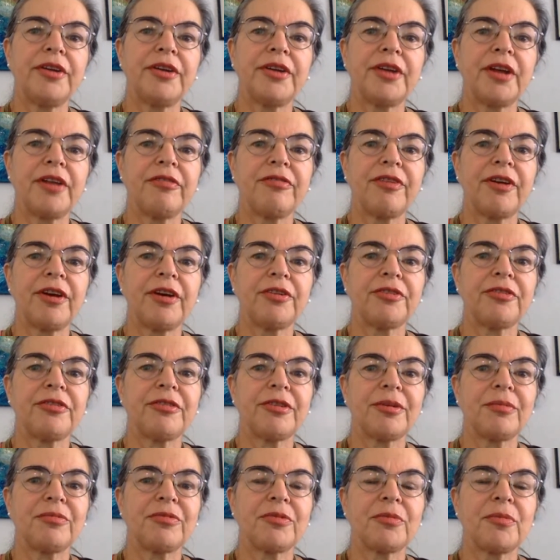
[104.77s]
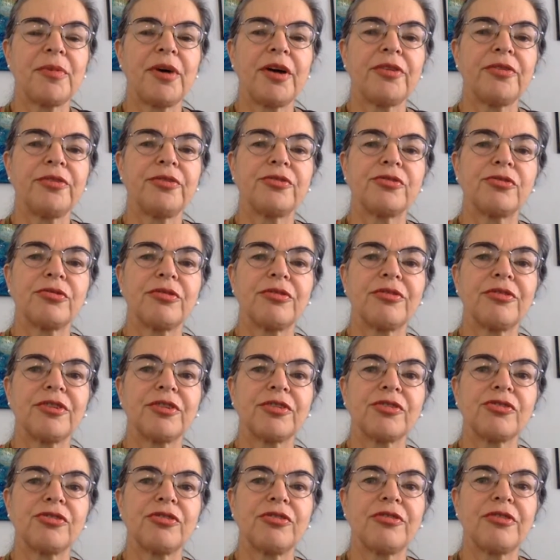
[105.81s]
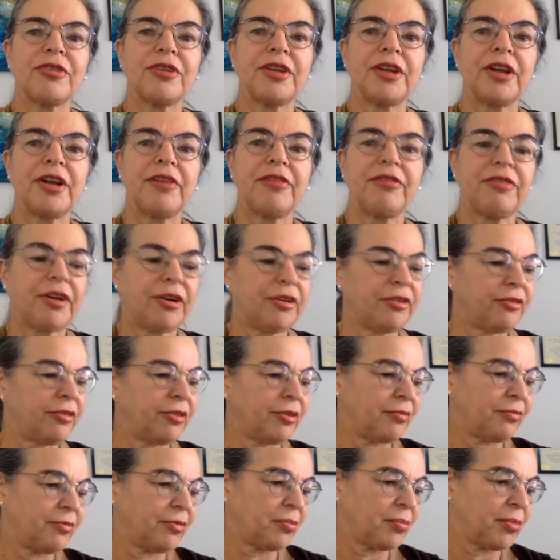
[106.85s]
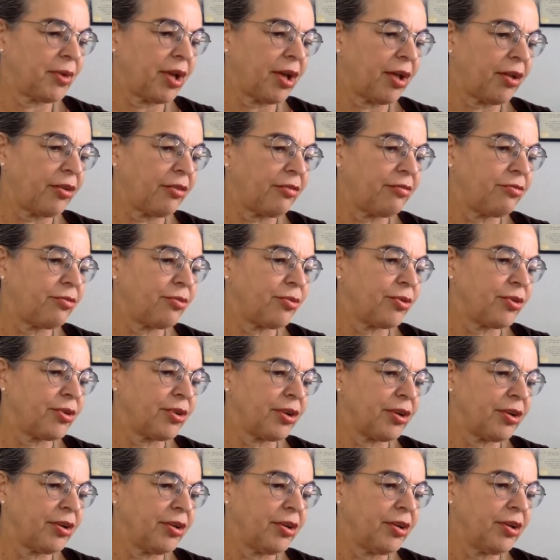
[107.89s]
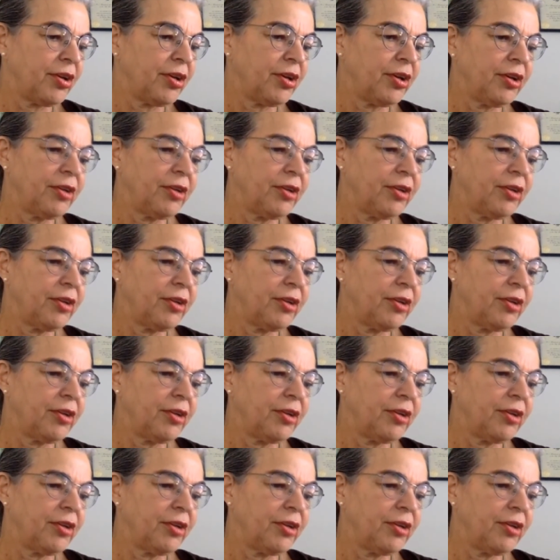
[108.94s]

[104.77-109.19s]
and then I found some from other jurisdictions, and then I found some from California.